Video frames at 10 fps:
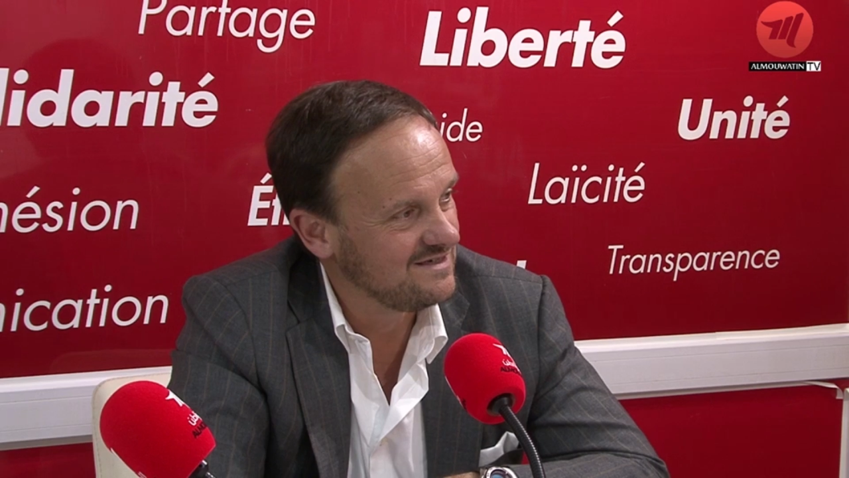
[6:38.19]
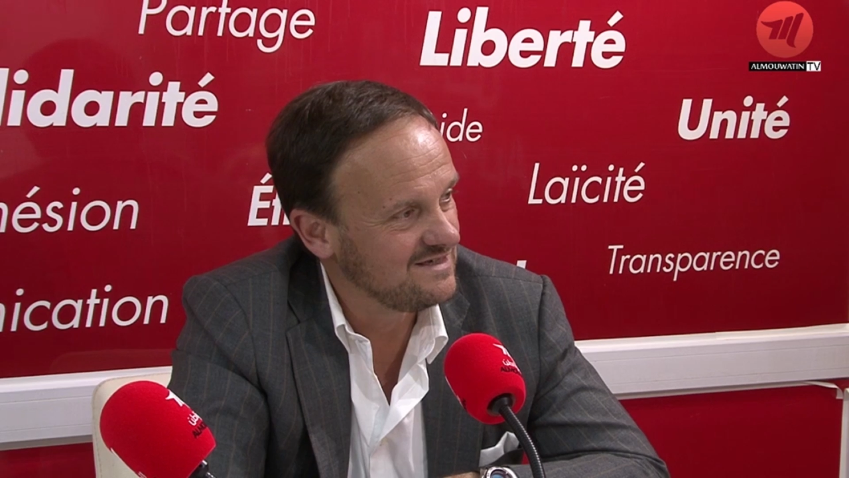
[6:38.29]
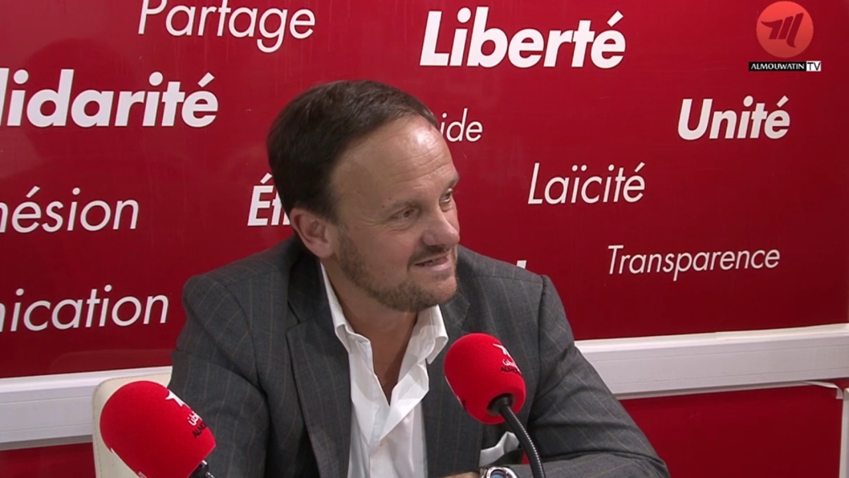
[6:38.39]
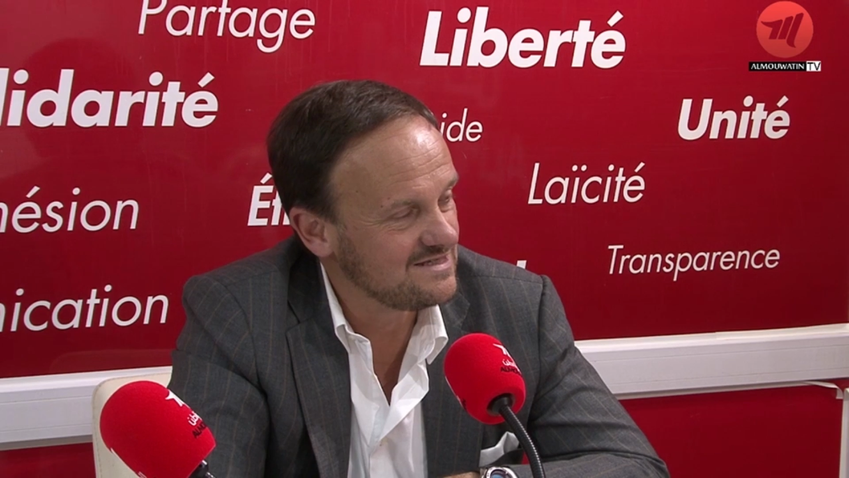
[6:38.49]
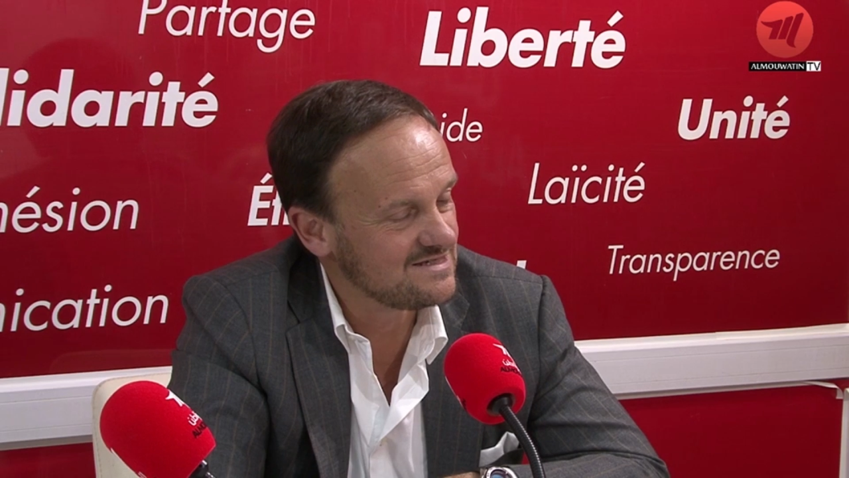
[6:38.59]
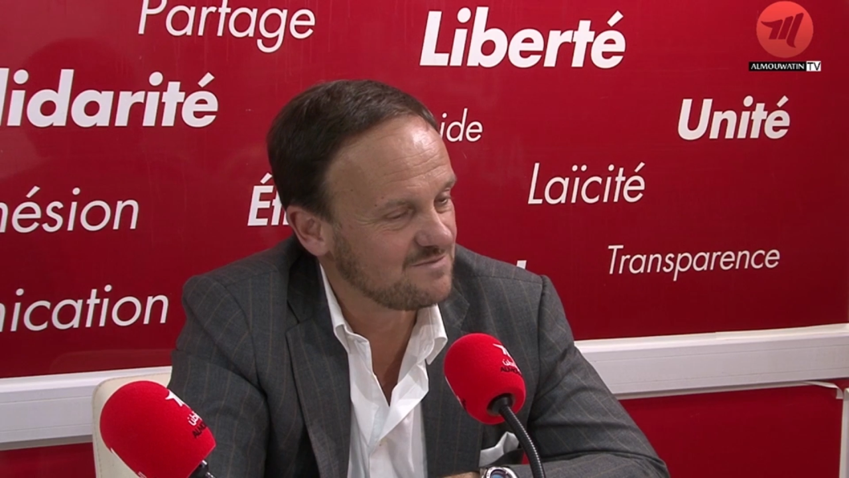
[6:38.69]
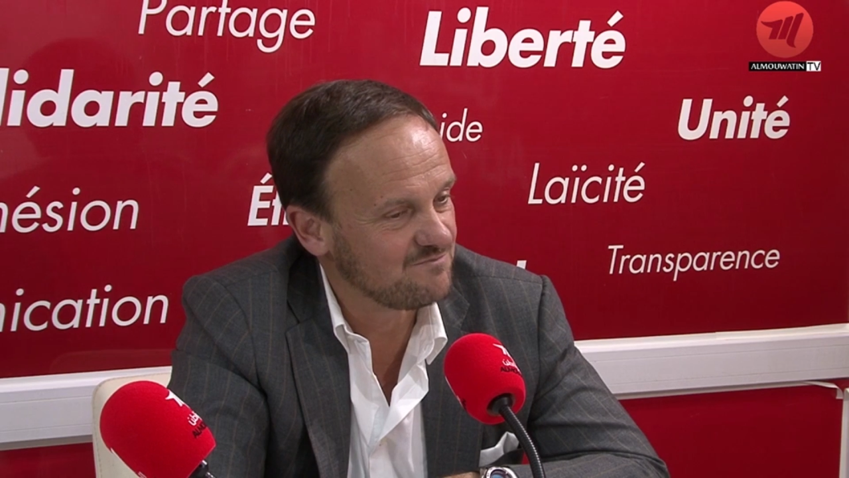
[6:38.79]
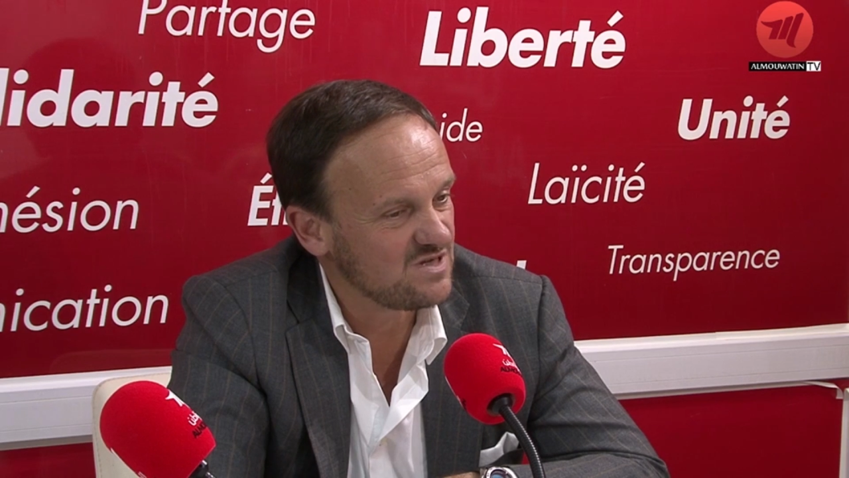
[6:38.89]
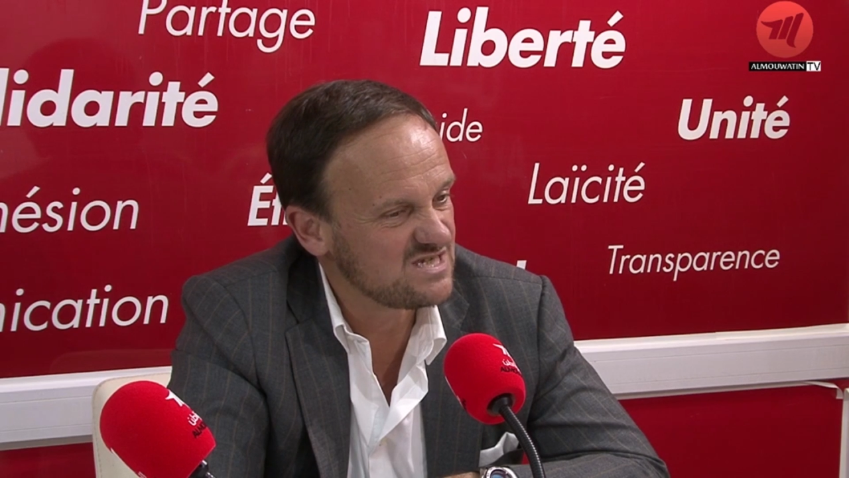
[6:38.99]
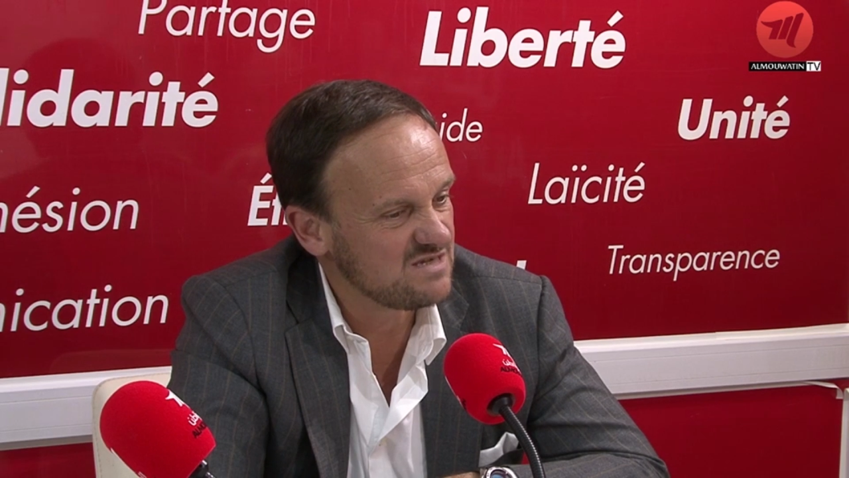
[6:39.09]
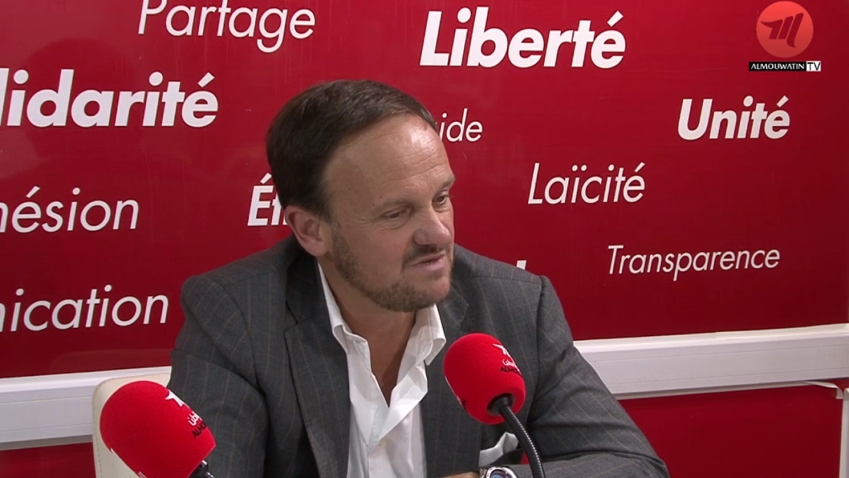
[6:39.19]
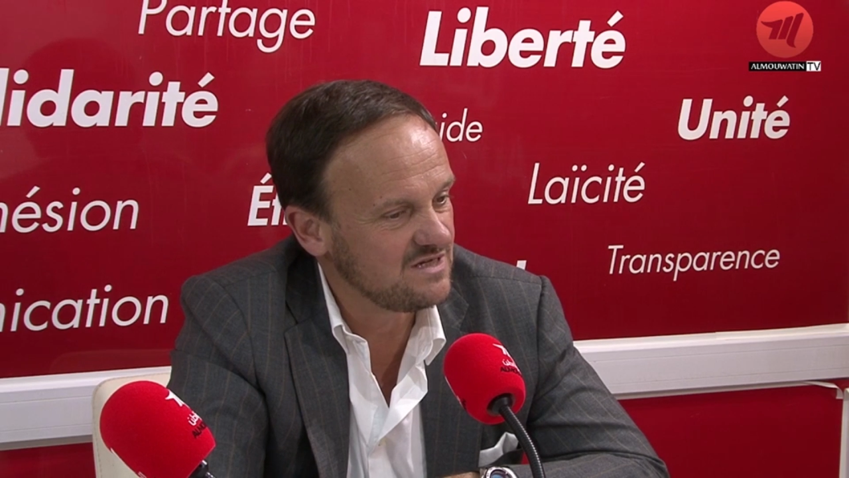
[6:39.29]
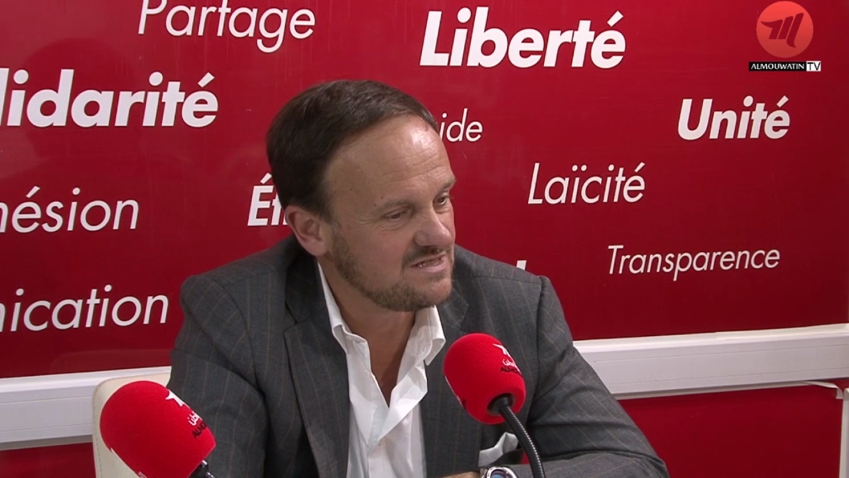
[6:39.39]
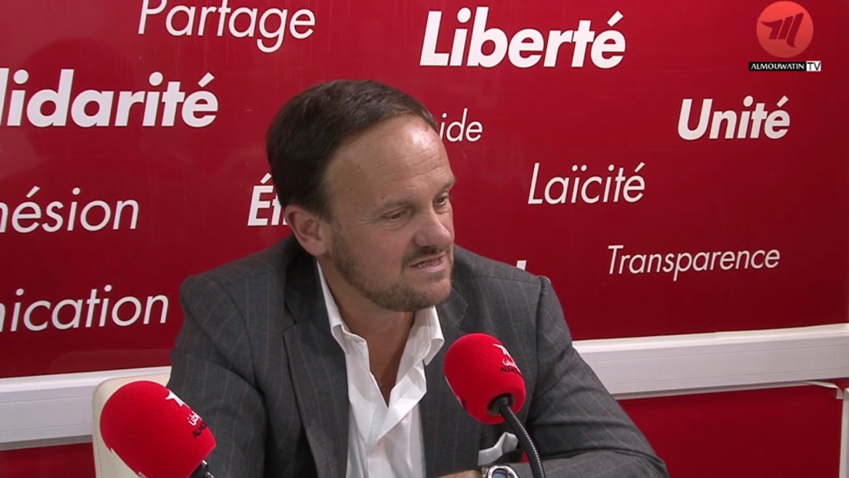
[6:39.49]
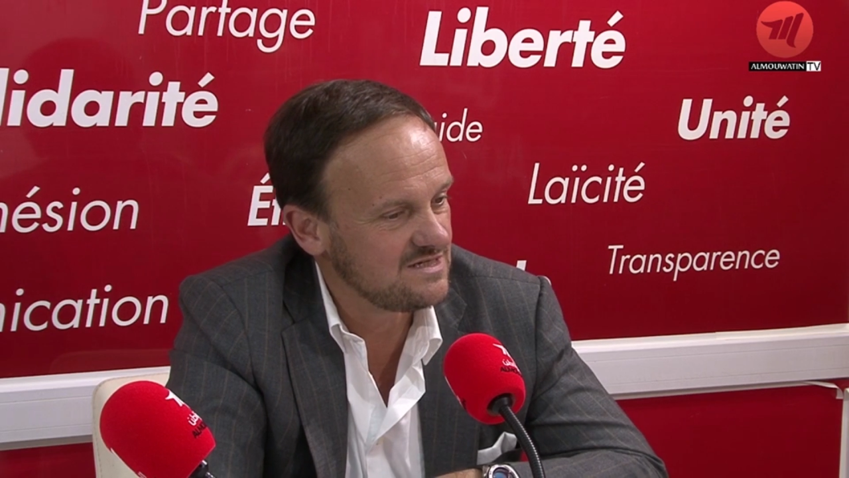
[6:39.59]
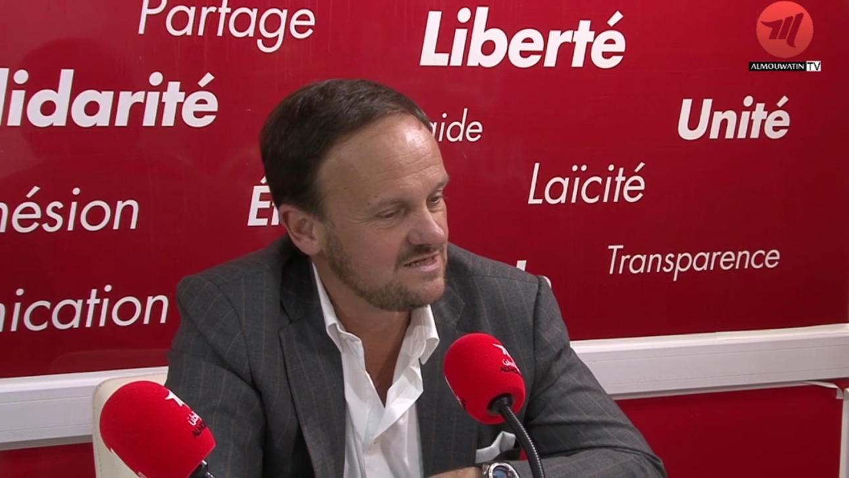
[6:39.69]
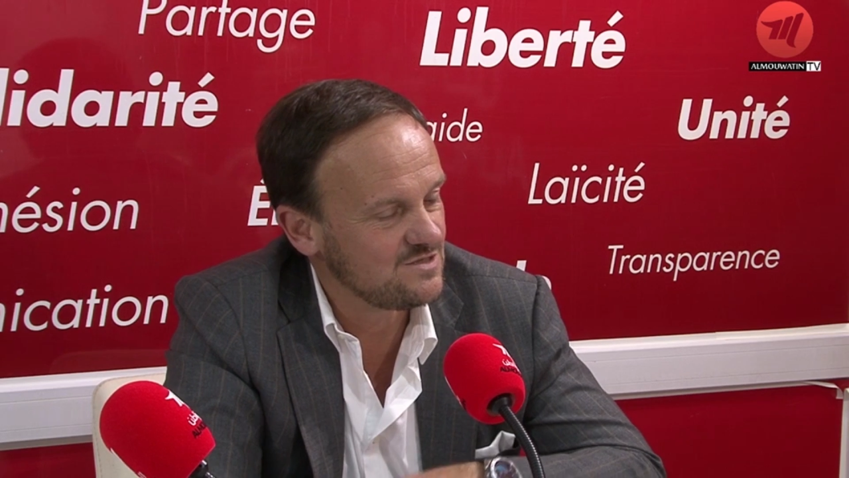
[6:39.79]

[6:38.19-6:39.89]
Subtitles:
It's a possibility